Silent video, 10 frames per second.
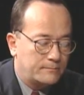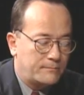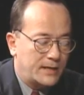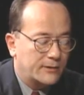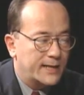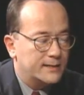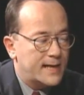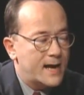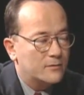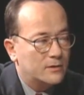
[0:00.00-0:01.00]

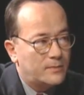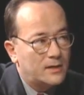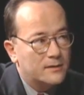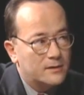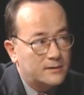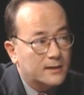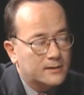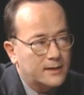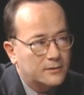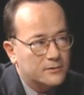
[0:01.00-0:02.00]
bearing down upon the
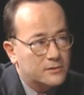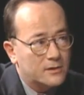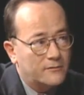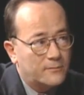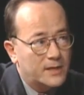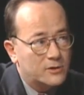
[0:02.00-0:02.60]
dictators of